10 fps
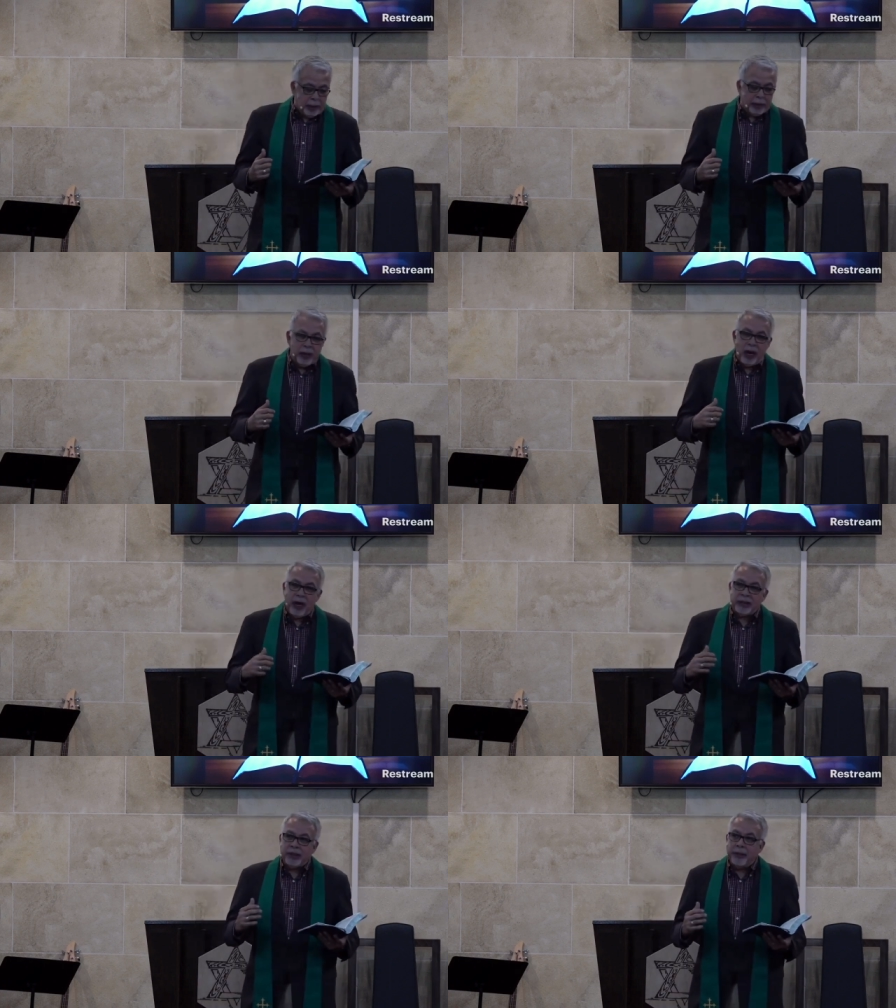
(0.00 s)

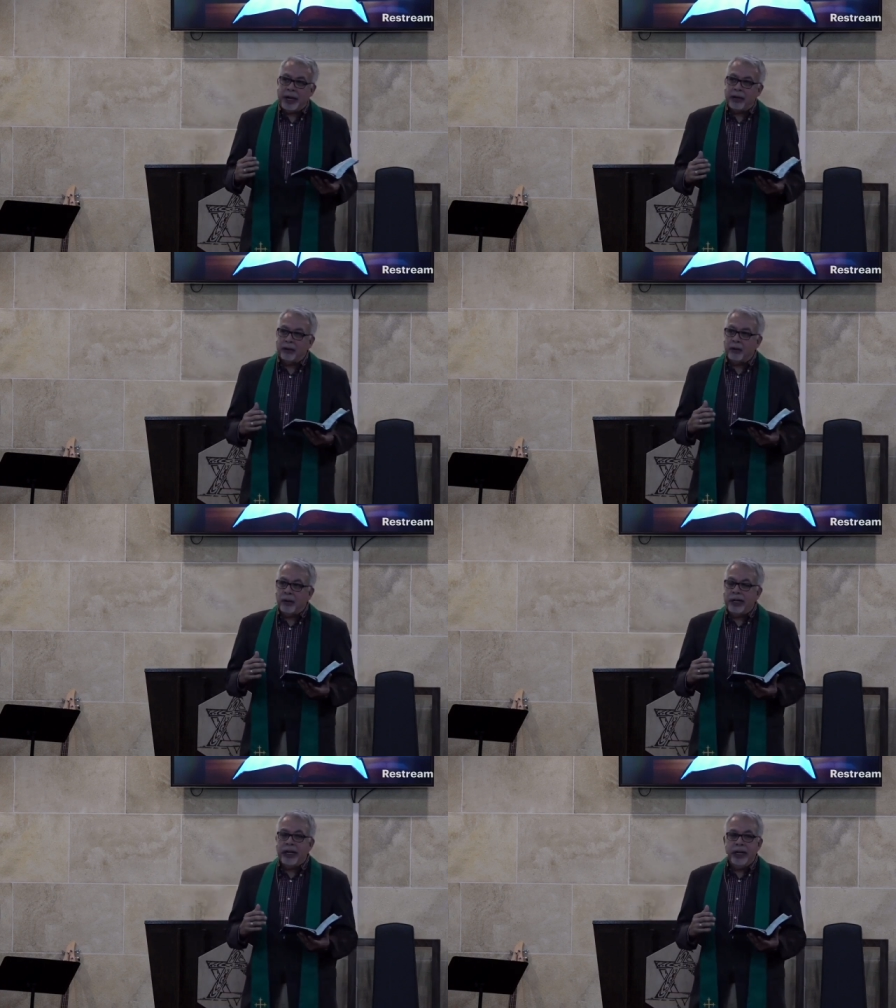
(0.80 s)
talks about
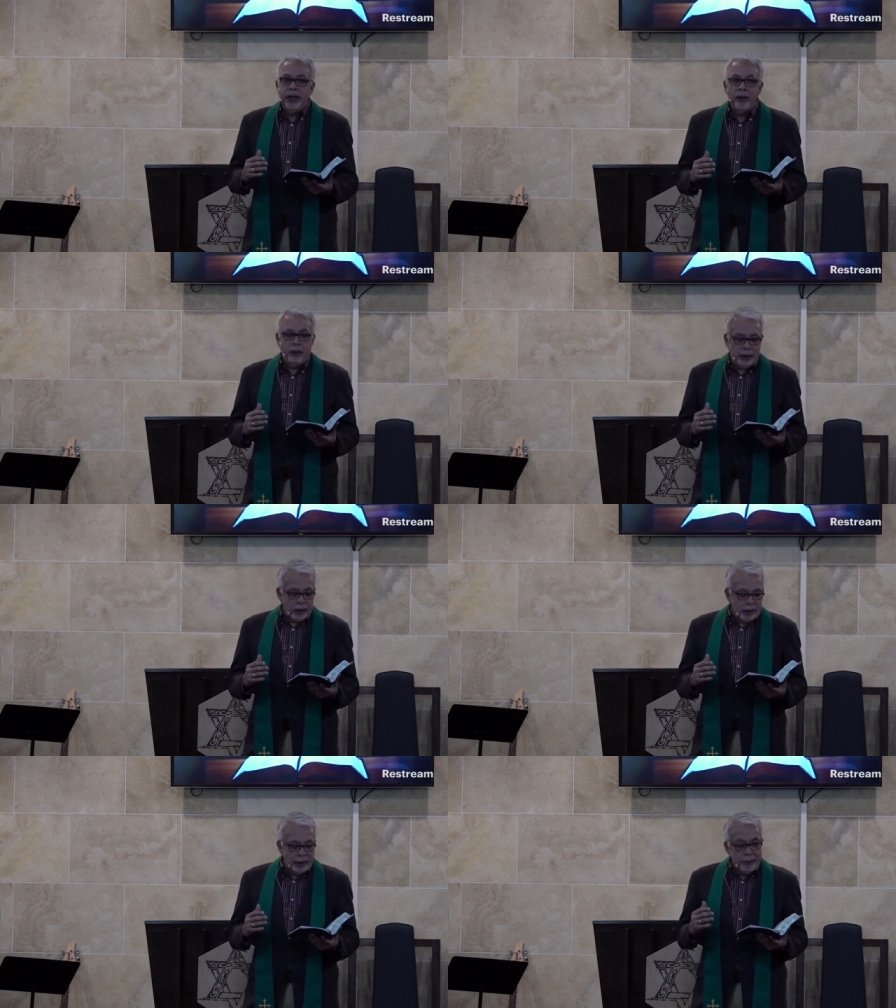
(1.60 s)
three, what we
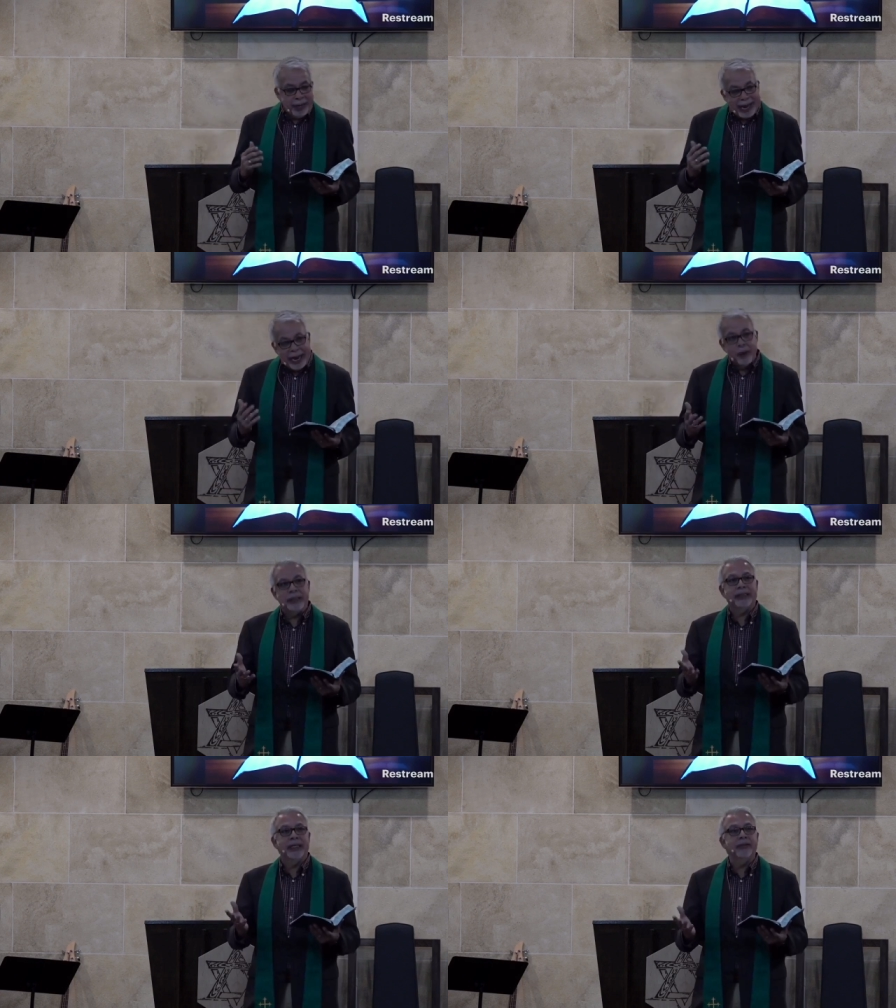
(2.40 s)
call
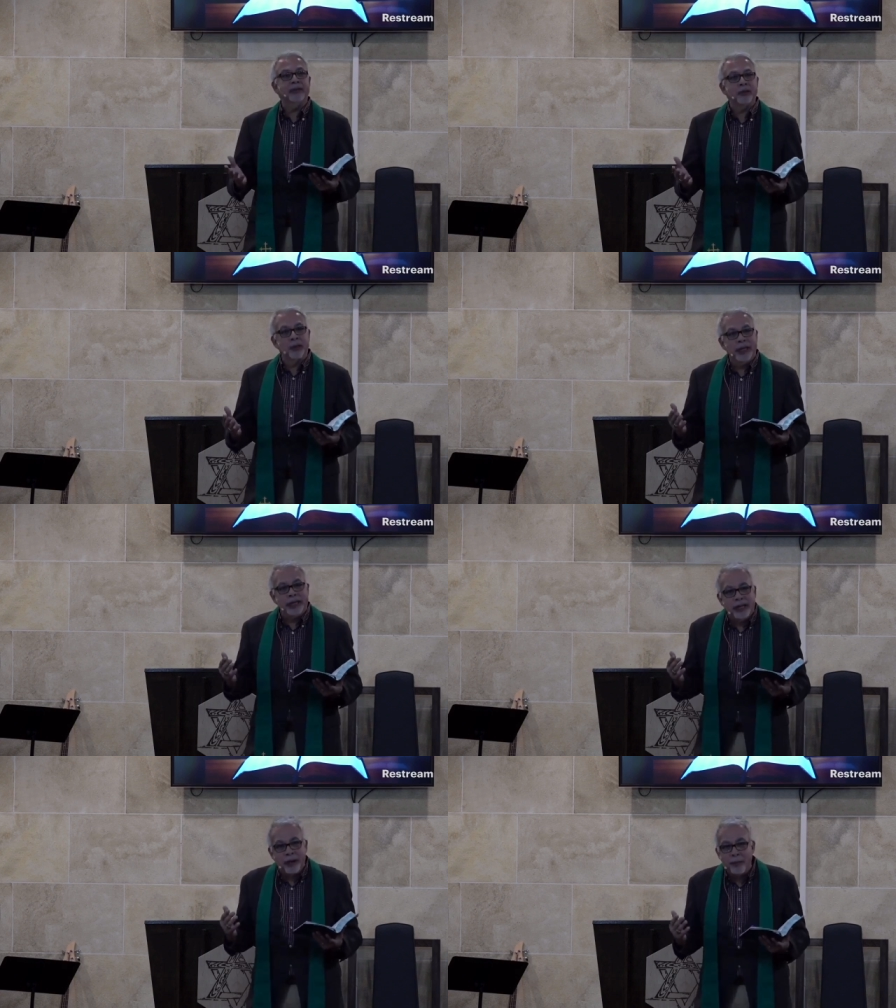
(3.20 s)
imperatives, three
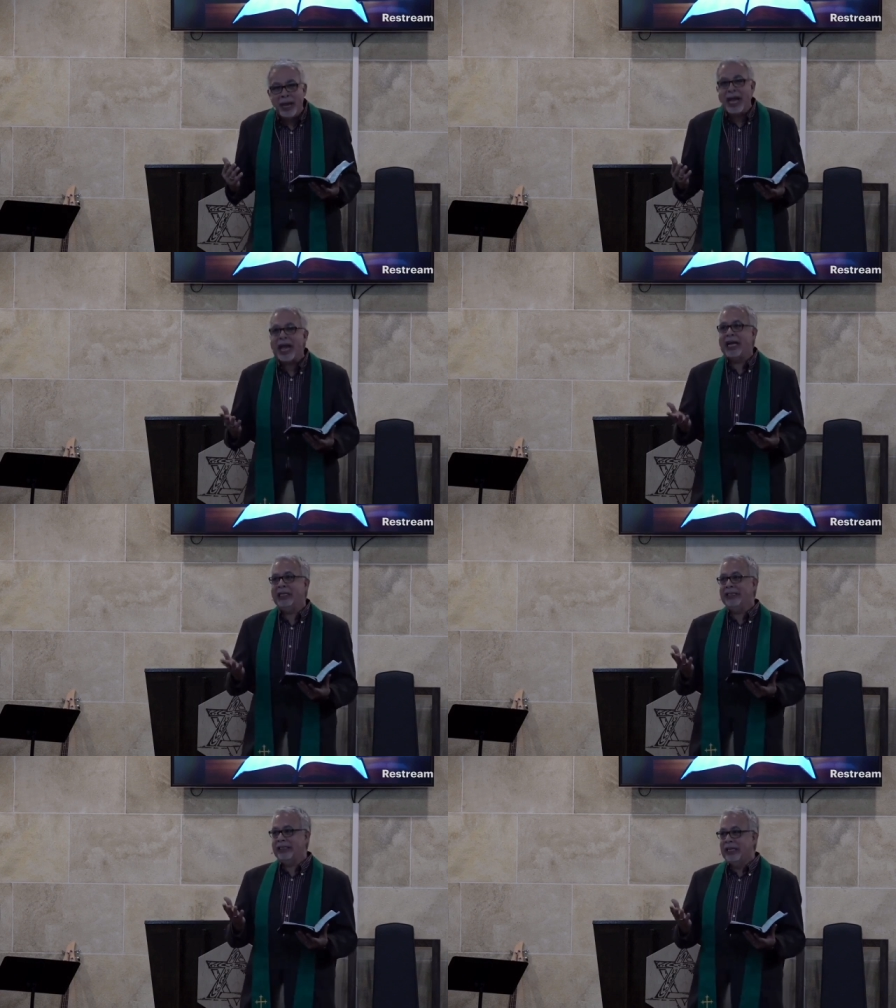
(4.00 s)

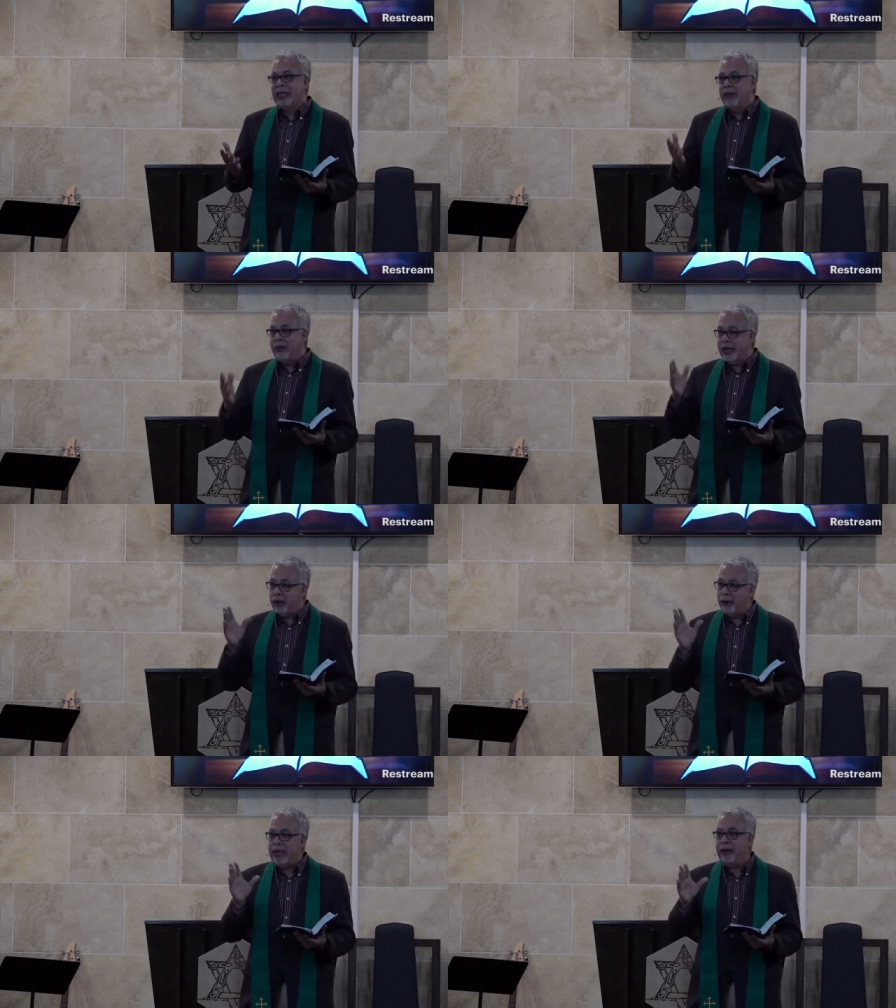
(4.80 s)
commands that
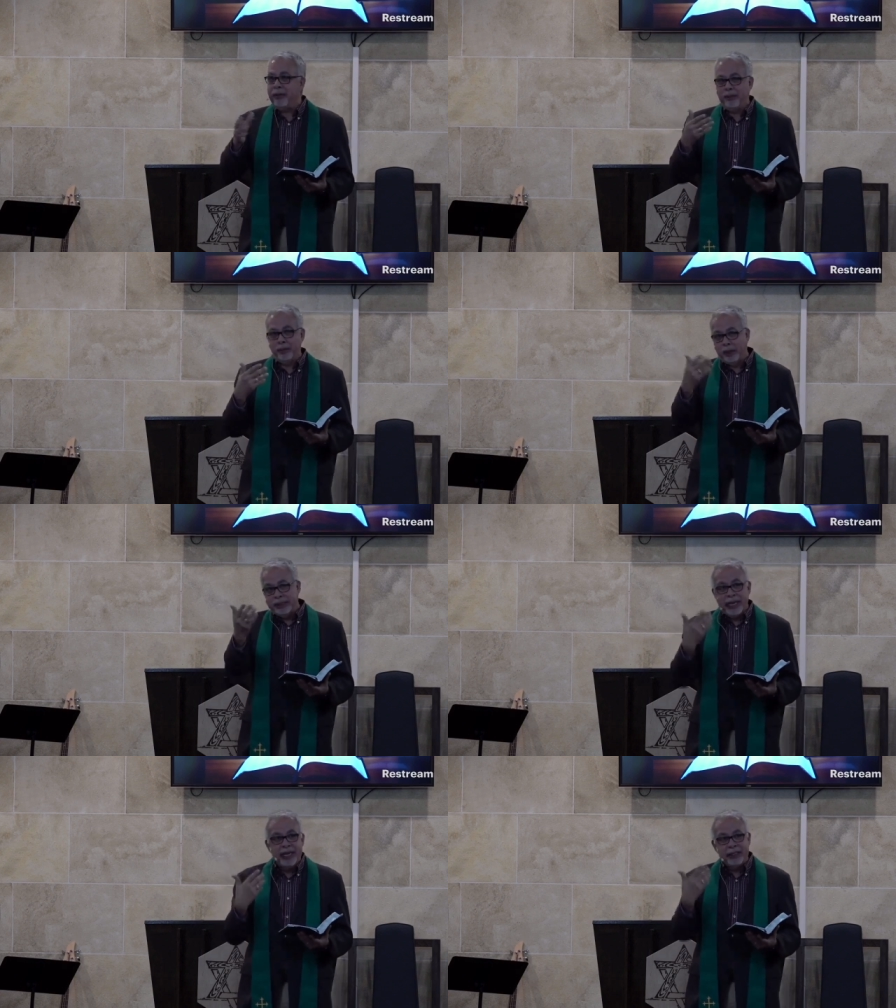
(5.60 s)
are being
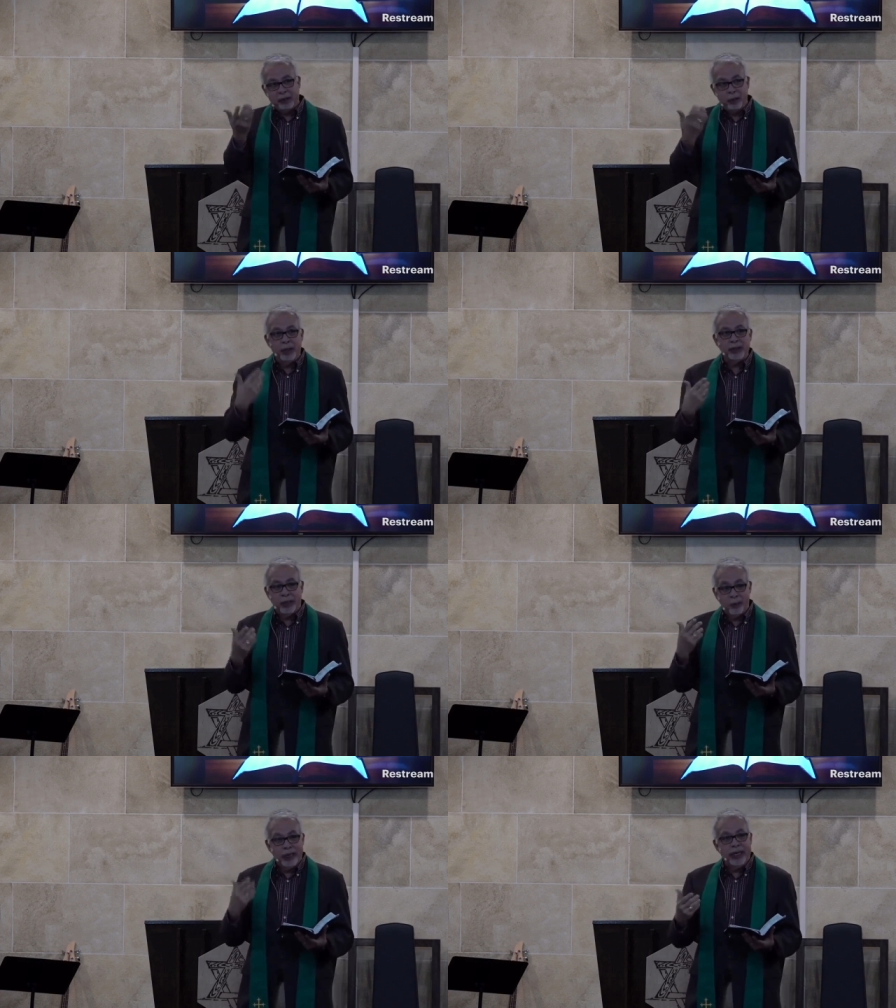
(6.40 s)
presented to us
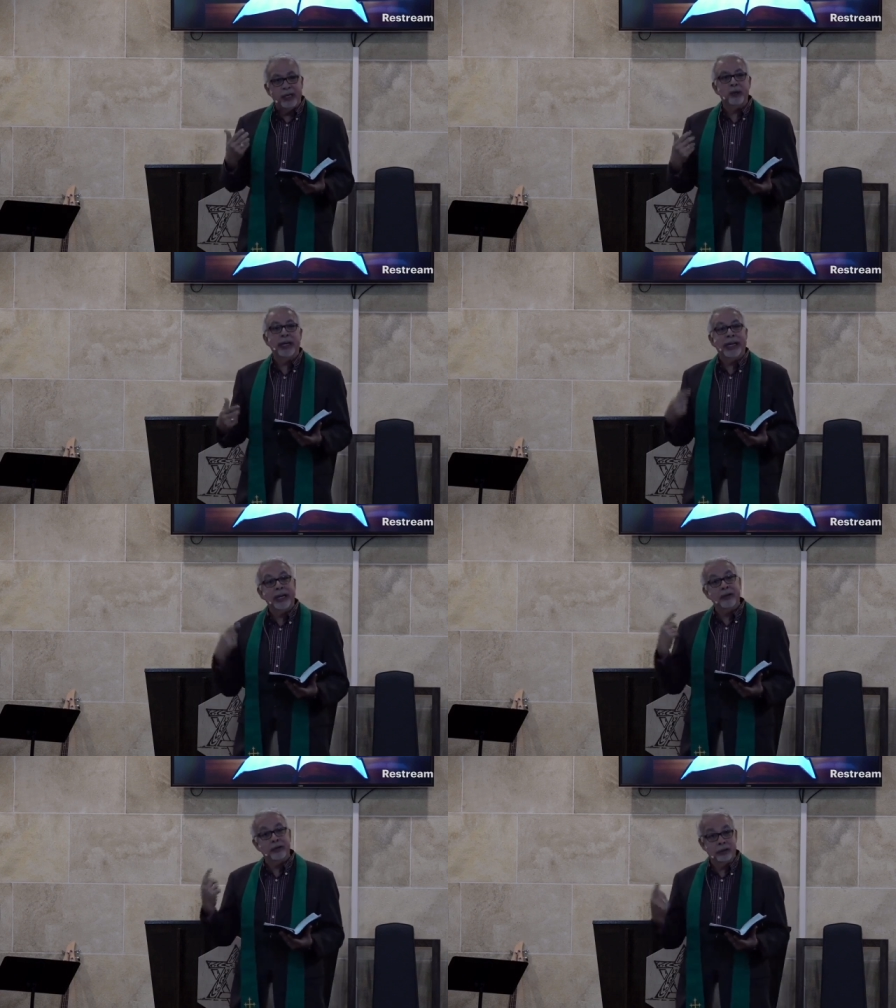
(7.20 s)
that we need to
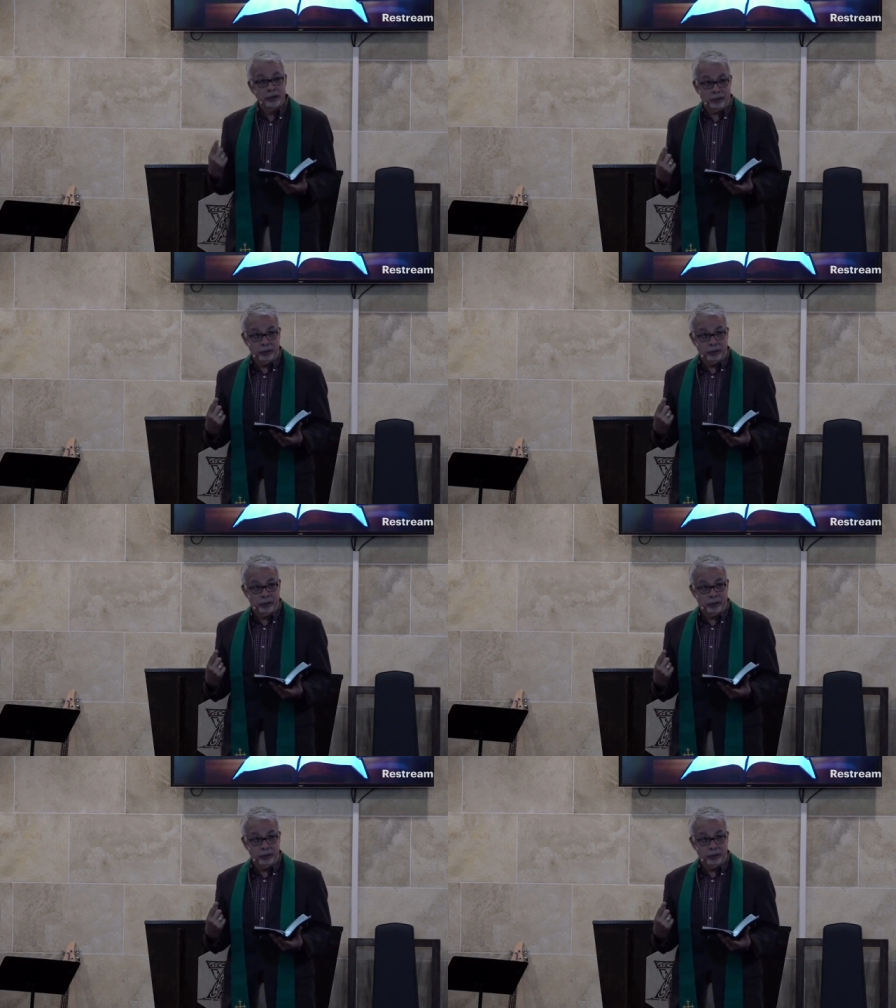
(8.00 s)
adhere to.